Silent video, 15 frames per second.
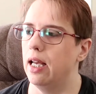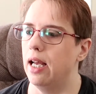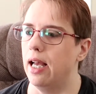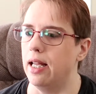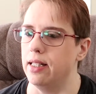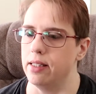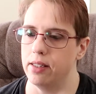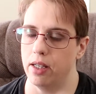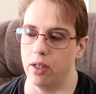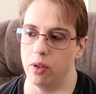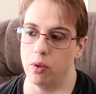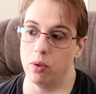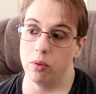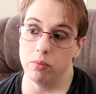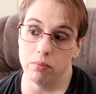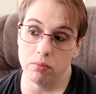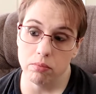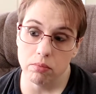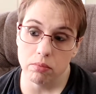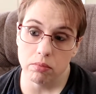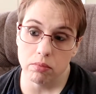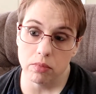And so
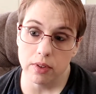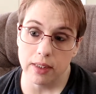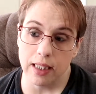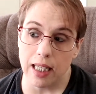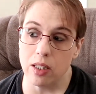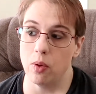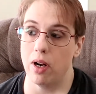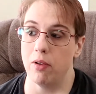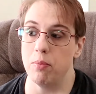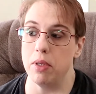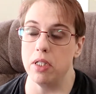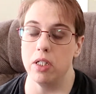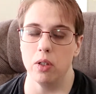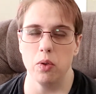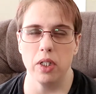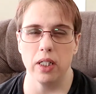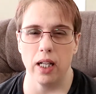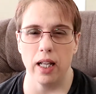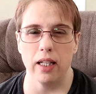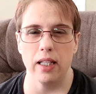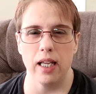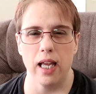that's what I've been doing
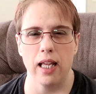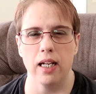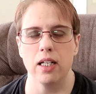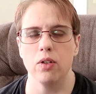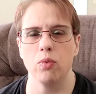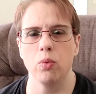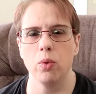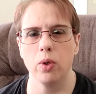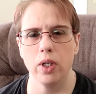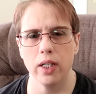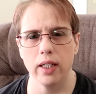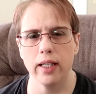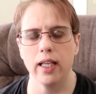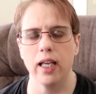lately, and it really